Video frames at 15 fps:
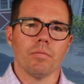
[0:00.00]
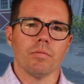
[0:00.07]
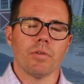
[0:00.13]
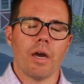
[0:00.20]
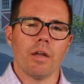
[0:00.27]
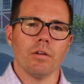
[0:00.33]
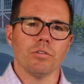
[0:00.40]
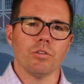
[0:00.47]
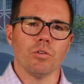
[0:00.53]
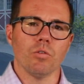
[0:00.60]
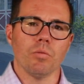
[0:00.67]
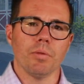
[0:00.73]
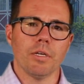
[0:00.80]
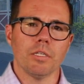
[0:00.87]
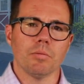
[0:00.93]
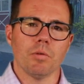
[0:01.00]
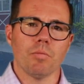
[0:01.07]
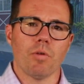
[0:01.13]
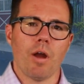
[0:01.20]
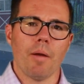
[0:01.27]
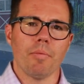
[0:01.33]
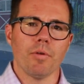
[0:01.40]
title to your replacement
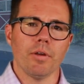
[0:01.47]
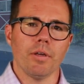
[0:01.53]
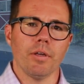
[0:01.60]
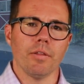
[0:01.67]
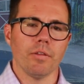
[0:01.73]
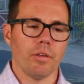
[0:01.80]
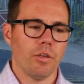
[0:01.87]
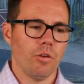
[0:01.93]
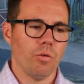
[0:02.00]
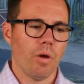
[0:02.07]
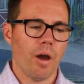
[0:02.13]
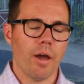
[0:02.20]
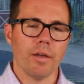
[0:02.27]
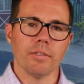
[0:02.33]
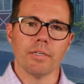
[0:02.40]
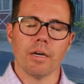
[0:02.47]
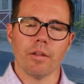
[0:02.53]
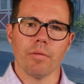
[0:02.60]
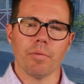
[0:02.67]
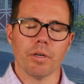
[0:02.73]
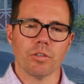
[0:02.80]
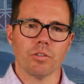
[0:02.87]
property and the QI is out of
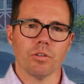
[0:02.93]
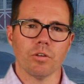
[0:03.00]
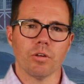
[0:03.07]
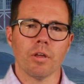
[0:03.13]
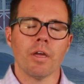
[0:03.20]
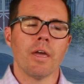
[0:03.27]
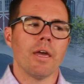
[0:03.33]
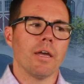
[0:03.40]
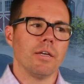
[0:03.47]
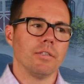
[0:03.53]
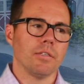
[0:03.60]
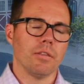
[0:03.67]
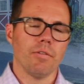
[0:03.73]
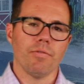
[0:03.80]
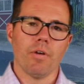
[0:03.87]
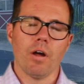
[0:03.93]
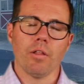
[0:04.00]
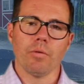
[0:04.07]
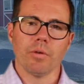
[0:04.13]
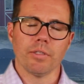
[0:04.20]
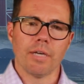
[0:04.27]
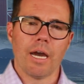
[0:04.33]
the picture, is that the
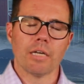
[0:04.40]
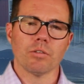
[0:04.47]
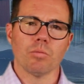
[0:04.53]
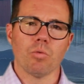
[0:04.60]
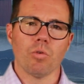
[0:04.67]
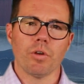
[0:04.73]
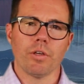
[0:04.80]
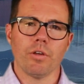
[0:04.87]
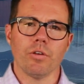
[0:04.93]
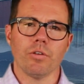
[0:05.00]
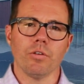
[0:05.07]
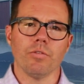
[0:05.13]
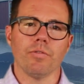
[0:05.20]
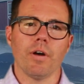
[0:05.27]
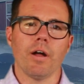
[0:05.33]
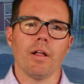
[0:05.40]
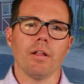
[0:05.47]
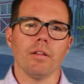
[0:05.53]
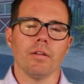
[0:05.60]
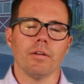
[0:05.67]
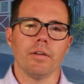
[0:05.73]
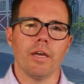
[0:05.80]
following tax reporting year you'll
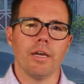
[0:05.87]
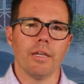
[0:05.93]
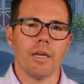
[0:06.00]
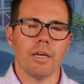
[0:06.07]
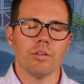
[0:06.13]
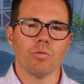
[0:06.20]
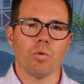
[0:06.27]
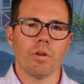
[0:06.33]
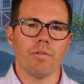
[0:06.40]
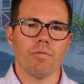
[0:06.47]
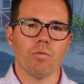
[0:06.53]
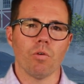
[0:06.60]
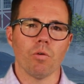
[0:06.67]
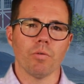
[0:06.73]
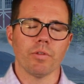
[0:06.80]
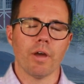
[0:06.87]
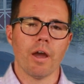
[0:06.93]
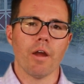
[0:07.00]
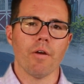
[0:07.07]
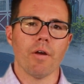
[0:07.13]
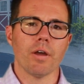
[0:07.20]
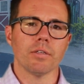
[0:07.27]
file an 8824 with the
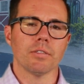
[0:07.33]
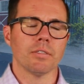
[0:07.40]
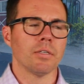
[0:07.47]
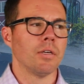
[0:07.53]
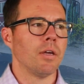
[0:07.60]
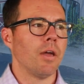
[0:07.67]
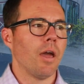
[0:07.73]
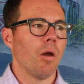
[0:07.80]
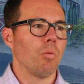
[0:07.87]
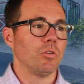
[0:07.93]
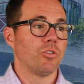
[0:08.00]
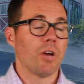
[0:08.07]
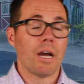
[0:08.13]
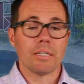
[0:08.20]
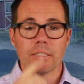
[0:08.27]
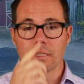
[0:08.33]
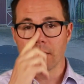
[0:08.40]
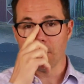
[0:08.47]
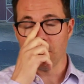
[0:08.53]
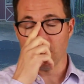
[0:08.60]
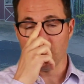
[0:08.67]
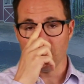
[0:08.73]
IRS. And what you're asking
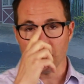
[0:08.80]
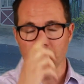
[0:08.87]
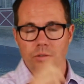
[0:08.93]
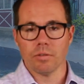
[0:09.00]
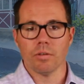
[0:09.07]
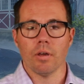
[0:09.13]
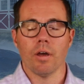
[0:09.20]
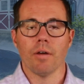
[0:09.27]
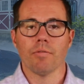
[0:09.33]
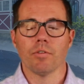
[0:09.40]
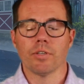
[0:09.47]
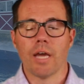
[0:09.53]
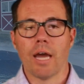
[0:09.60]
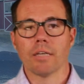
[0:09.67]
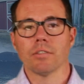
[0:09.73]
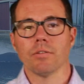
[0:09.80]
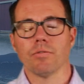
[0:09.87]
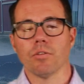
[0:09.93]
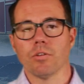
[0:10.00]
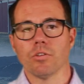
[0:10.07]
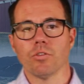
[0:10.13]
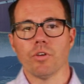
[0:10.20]
them to do is for tax
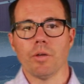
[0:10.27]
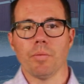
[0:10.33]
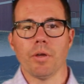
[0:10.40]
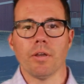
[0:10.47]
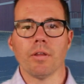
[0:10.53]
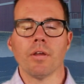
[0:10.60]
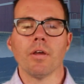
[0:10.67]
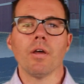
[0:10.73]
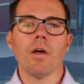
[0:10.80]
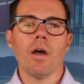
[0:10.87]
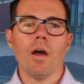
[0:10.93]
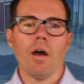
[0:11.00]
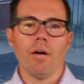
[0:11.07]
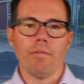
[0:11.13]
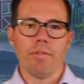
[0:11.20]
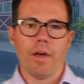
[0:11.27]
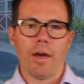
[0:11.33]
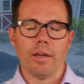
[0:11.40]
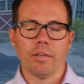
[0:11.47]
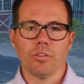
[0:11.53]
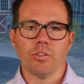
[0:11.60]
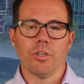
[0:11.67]
deferred treatment of
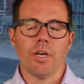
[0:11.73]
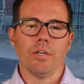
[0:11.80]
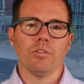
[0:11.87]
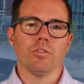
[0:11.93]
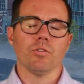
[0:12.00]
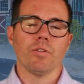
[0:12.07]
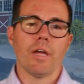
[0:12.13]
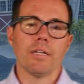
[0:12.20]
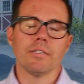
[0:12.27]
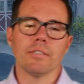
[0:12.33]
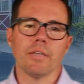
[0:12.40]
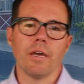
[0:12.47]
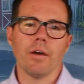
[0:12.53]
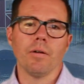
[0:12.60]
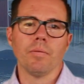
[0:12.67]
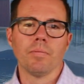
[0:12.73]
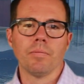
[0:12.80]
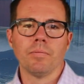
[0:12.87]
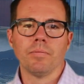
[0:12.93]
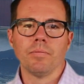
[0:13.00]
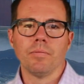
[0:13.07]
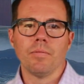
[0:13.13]
that exchange, for that sale.
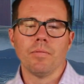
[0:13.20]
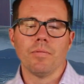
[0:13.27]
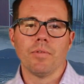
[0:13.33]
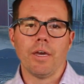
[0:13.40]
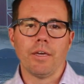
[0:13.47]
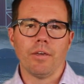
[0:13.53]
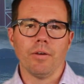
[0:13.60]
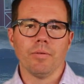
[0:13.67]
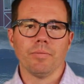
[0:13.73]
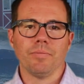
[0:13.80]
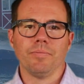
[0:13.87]
Thank you.